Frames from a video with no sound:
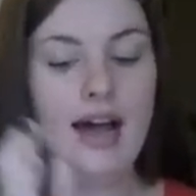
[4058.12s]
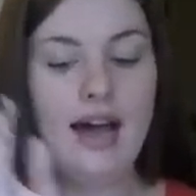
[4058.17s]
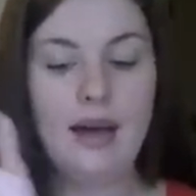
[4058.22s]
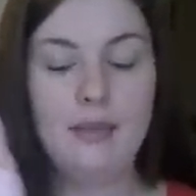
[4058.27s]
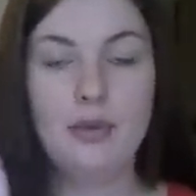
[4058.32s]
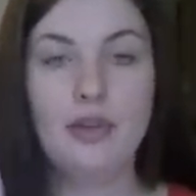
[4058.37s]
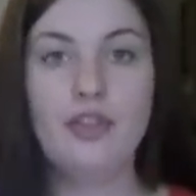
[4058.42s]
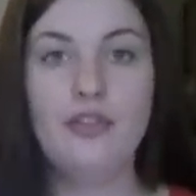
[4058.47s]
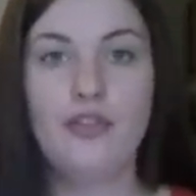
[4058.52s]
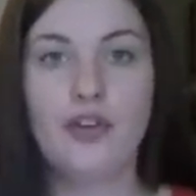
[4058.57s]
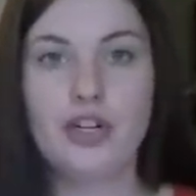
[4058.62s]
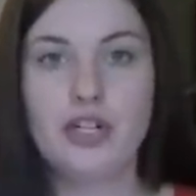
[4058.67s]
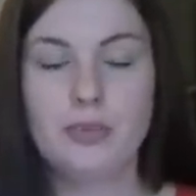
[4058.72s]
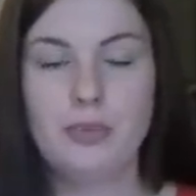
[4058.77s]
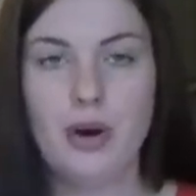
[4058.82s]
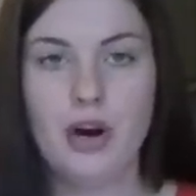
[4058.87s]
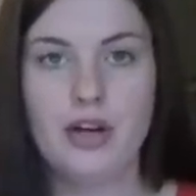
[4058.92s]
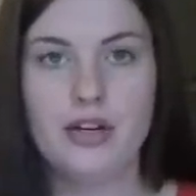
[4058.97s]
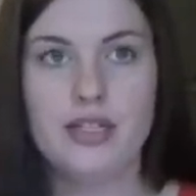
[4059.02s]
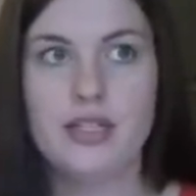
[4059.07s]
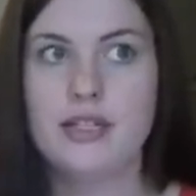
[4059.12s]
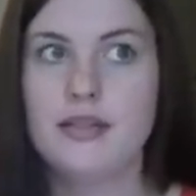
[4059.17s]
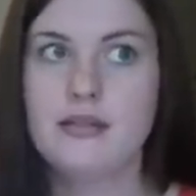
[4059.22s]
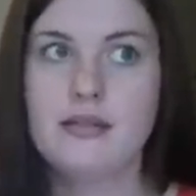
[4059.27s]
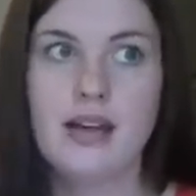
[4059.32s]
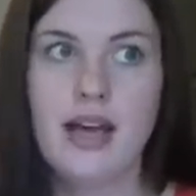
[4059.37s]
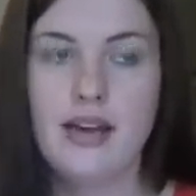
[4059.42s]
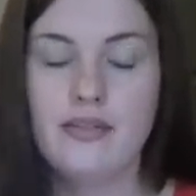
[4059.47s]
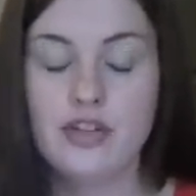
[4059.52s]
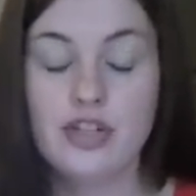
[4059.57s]
I'm on the first part.
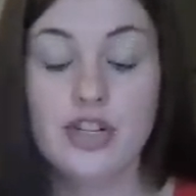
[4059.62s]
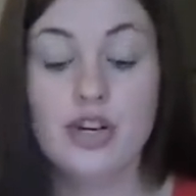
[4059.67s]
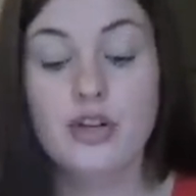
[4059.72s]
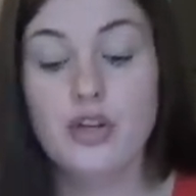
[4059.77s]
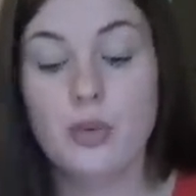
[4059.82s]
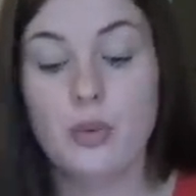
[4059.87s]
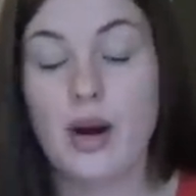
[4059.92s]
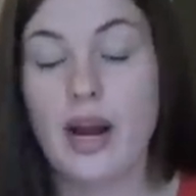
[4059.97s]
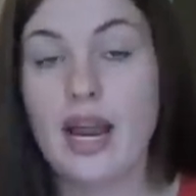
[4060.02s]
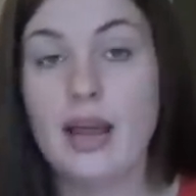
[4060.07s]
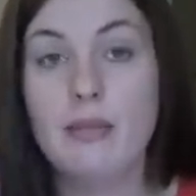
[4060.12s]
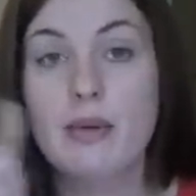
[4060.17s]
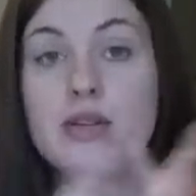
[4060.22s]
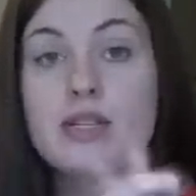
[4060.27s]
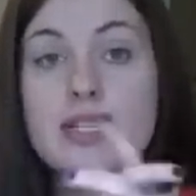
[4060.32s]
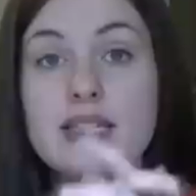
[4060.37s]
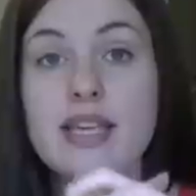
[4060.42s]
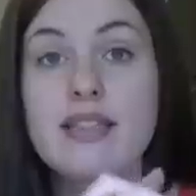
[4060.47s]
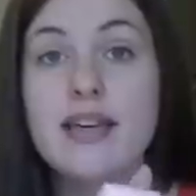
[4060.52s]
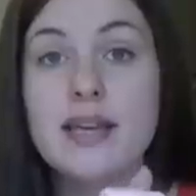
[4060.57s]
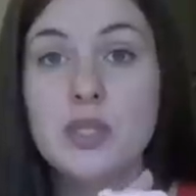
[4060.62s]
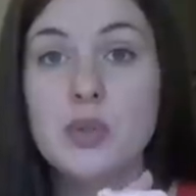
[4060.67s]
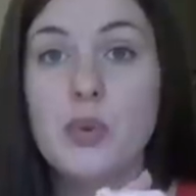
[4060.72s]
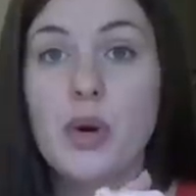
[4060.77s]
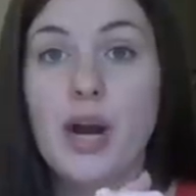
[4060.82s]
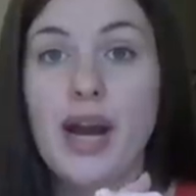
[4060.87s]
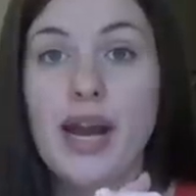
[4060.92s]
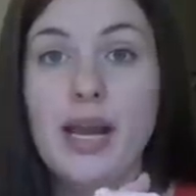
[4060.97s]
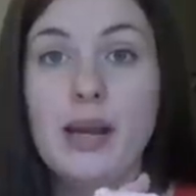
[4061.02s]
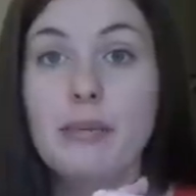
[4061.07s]
I haven't shown you where I am. I was gonna say that's
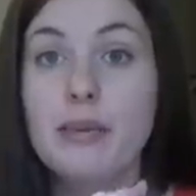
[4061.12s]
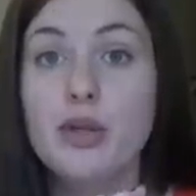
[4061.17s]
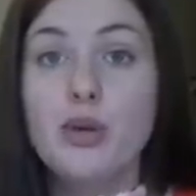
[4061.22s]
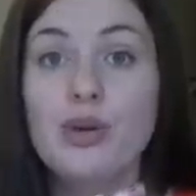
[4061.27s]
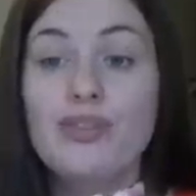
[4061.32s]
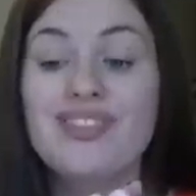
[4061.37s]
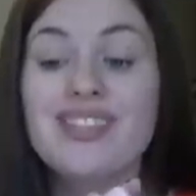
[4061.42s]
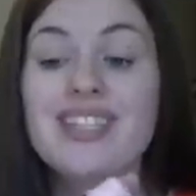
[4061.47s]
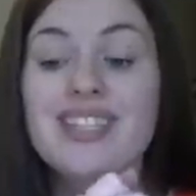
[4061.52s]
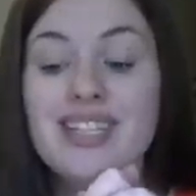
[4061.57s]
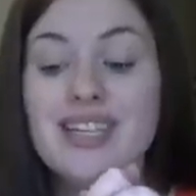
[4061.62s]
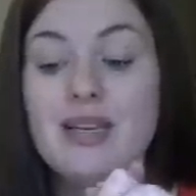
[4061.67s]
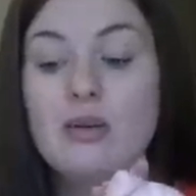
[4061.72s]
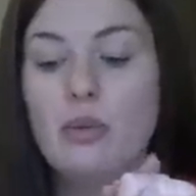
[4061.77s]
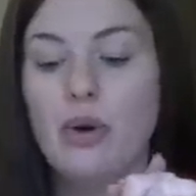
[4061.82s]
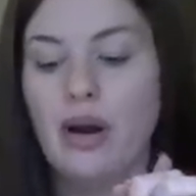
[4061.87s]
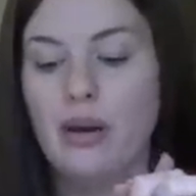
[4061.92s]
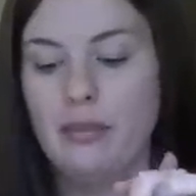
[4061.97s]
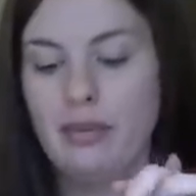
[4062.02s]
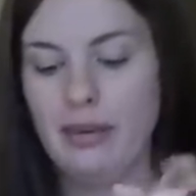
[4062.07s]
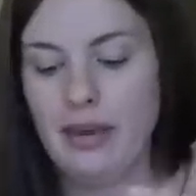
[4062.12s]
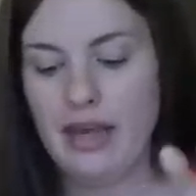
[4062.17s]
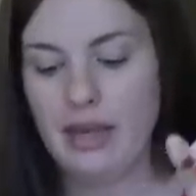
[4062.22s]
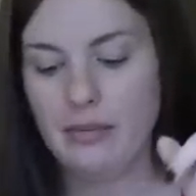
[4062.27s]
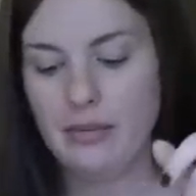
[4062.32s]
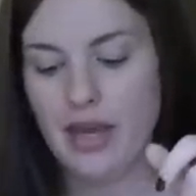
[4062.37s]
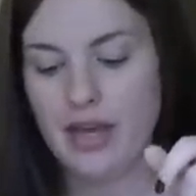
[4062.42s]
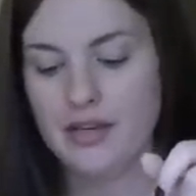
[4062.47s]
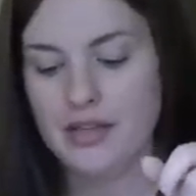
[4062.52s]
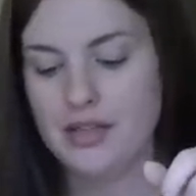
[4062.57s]
where I am, but you haven't seen where I
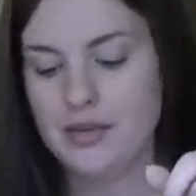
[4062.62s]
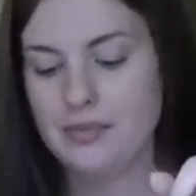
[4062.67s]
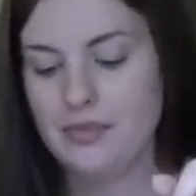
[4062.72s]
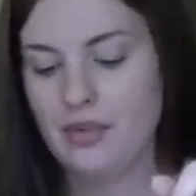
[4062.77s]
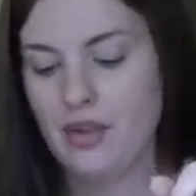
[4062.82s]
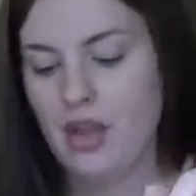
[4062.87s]
am yet.